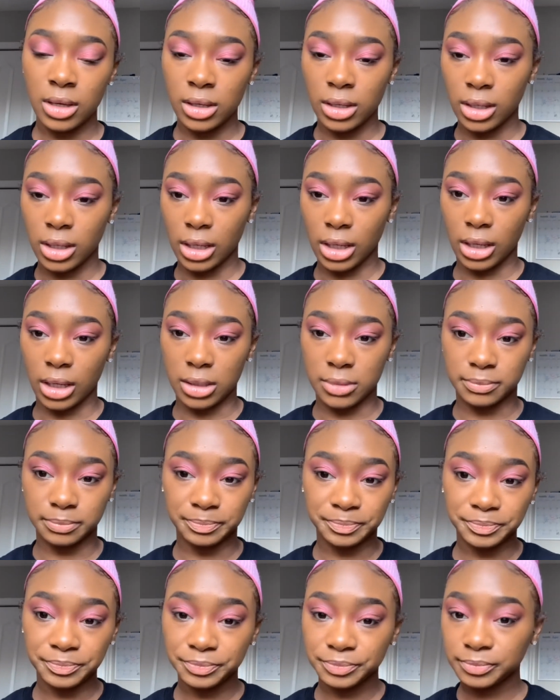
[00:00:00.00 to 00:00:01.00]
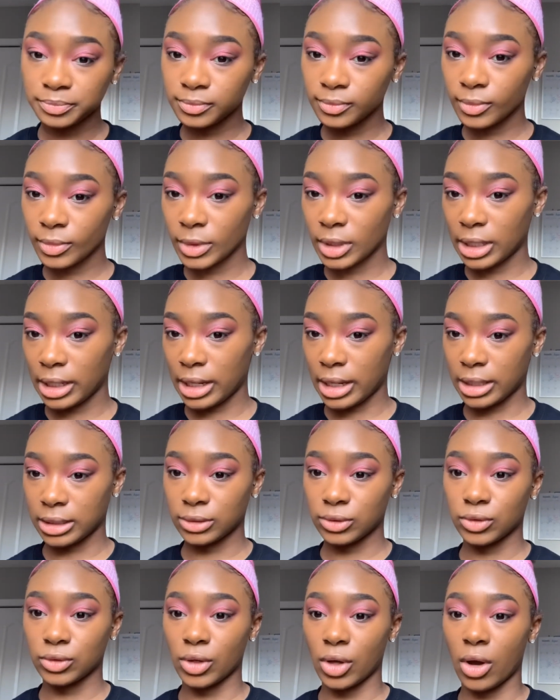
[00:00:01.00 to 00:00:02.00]
And yeah,
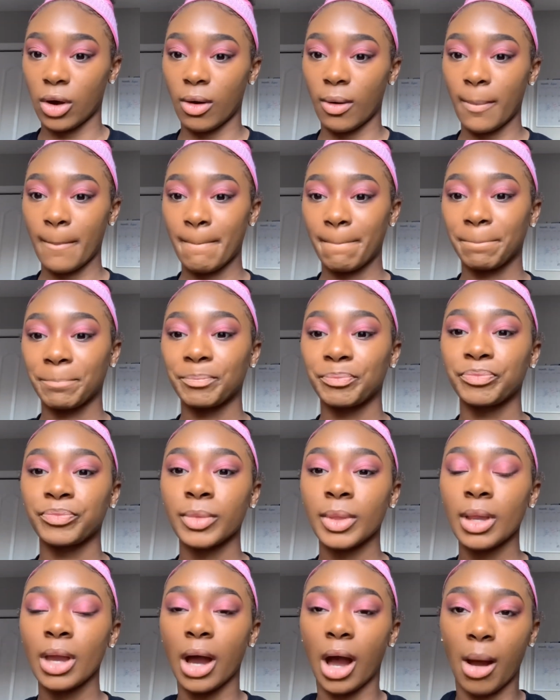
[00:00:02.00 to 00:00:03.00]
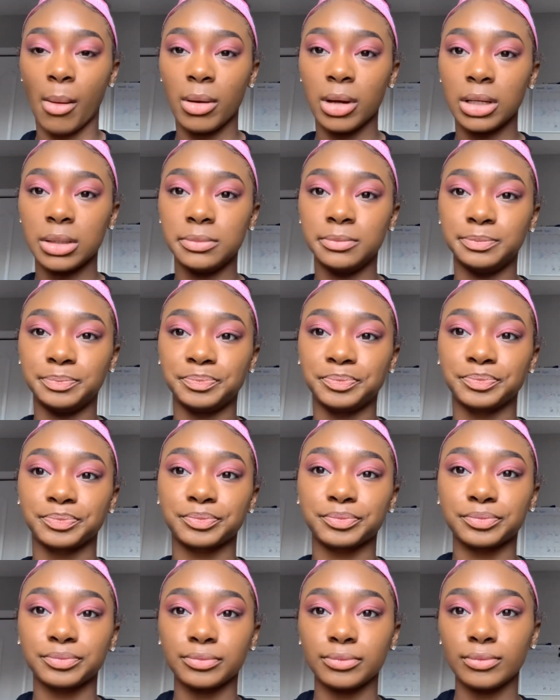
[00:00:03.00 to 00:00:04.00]
so I'm gonna
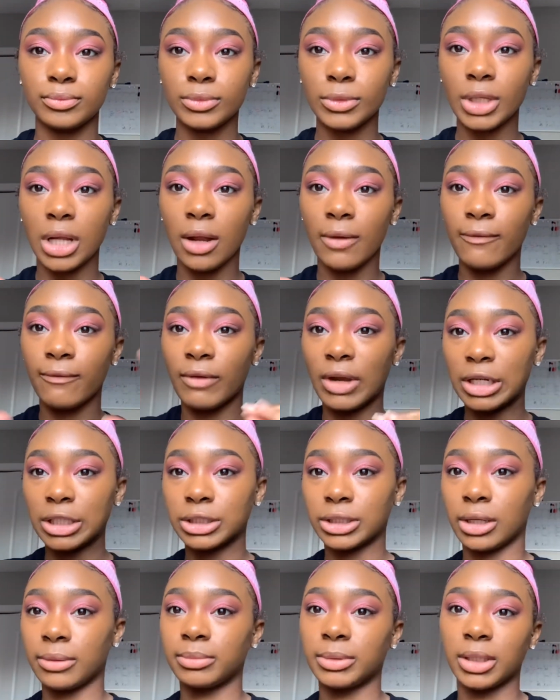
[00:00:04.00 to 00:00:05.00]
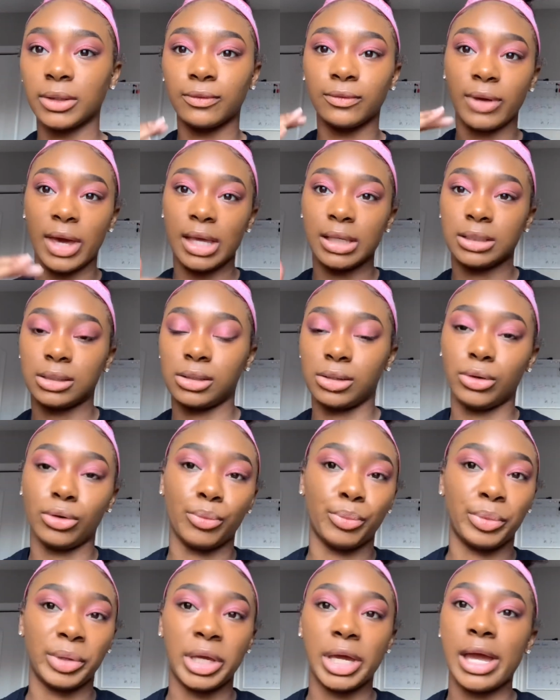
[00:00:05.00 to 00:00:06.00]
finish up the face a little
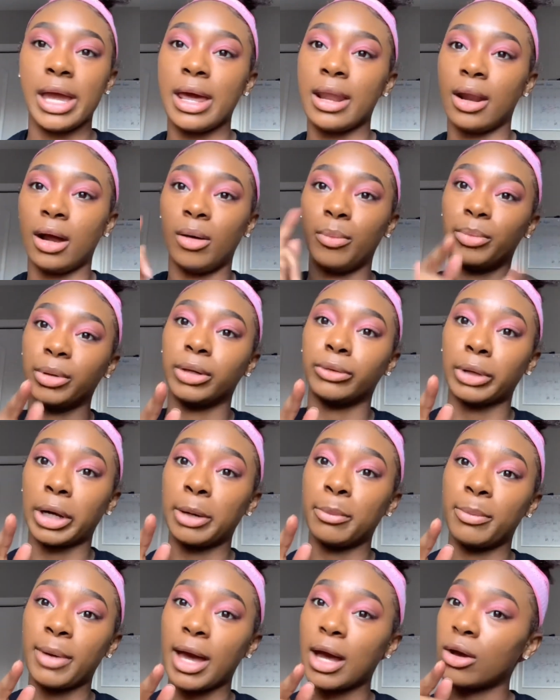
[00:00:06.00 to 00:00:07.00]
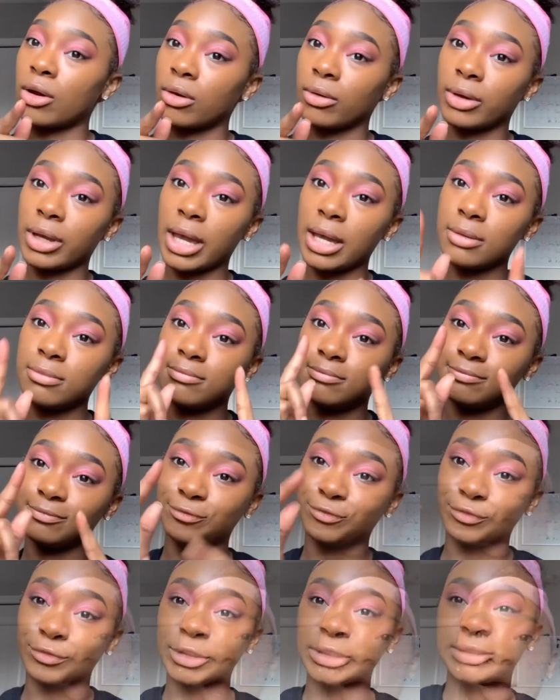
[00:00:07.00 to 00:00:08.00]
bit and I'll be right back, okay?
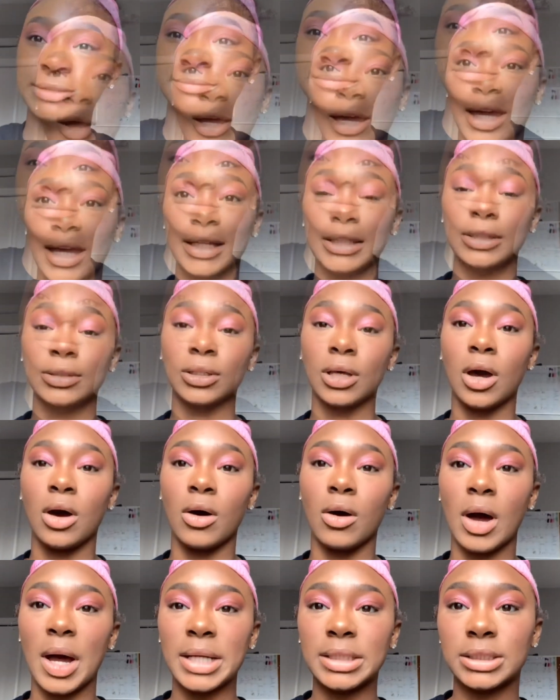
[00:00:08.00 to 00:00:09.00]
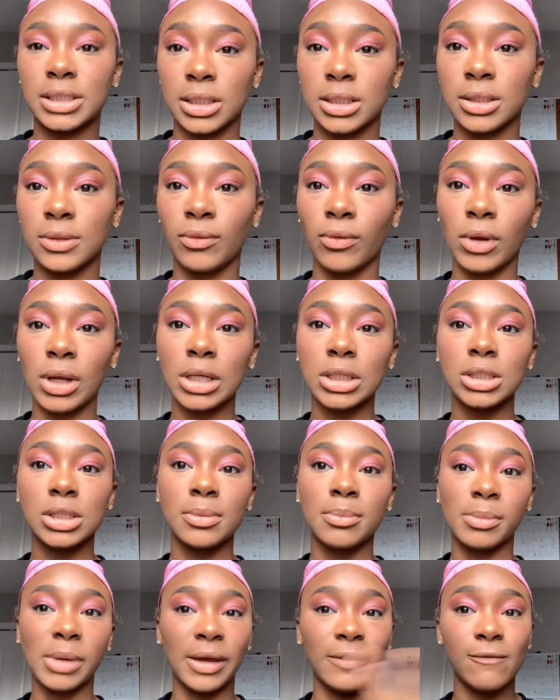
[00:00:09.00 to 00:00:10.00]
Okay, so I just finished
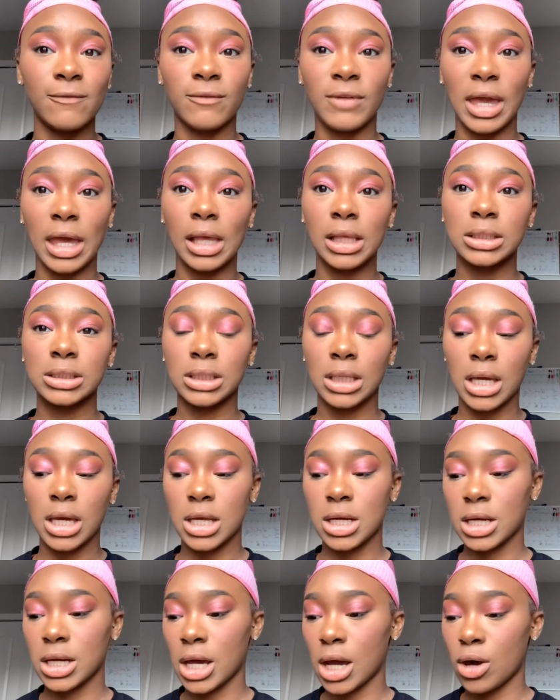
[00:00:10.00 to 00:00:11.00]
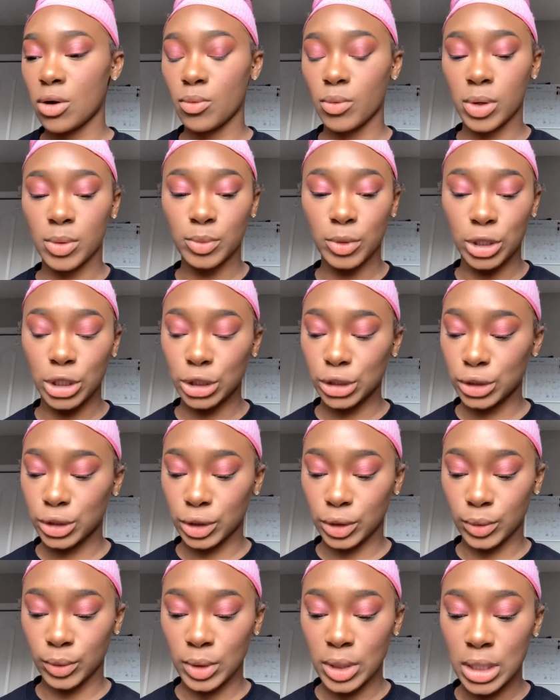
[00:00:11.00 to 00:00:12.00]
my face, and now what I'm gonna
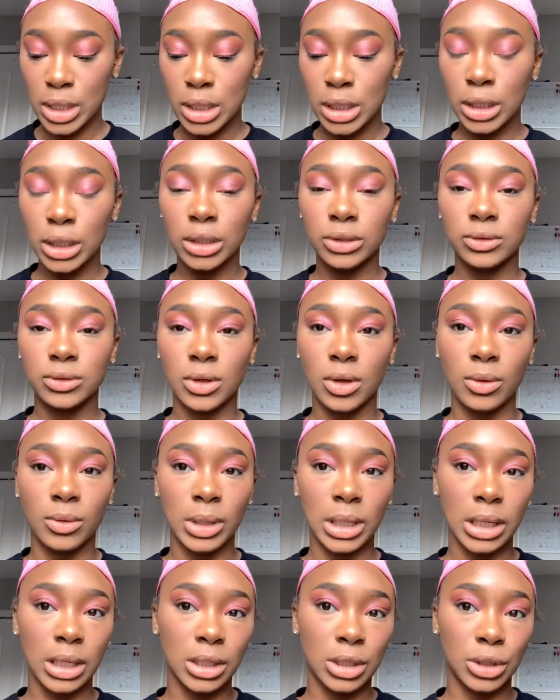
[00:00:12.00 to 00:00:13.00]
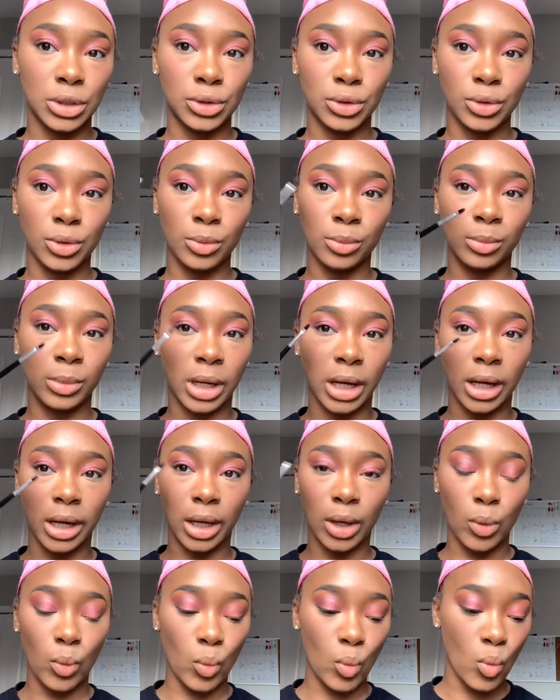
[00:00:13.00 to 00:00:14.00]
do is go in and do my
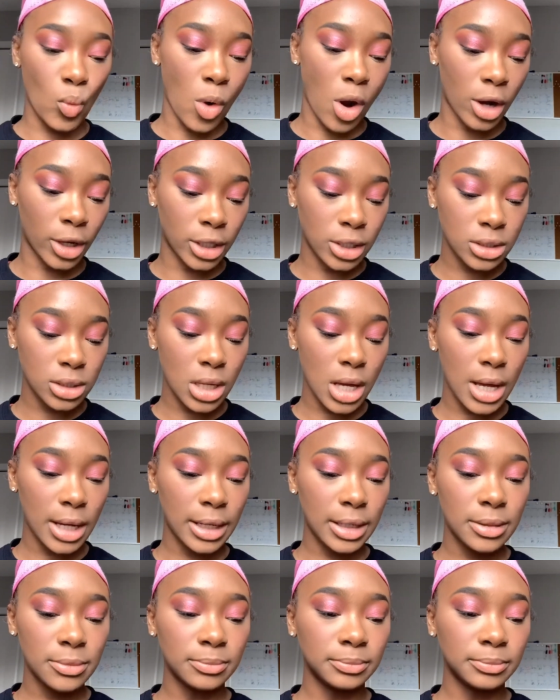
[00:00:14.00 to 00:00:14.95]
waterline.